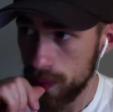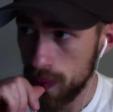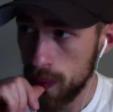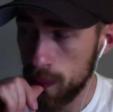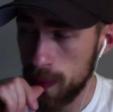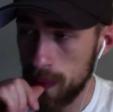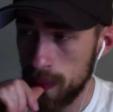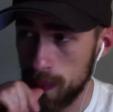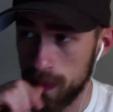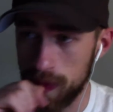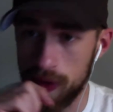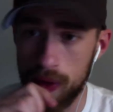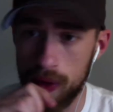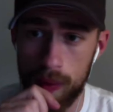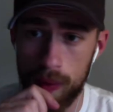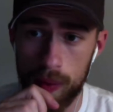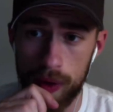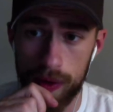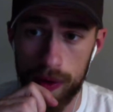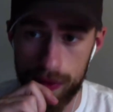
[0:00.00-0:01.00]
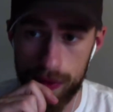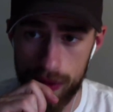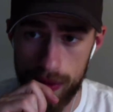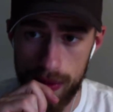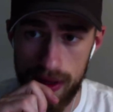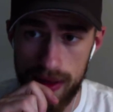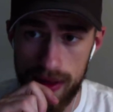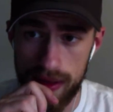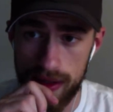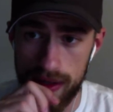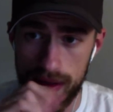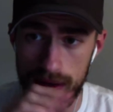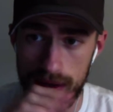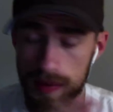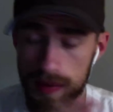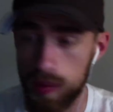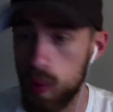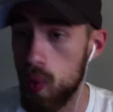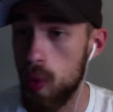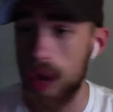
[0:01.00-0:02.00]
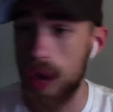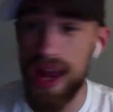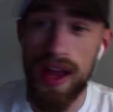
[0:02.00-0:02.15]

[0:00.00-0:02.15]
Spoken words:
people doing work for me that way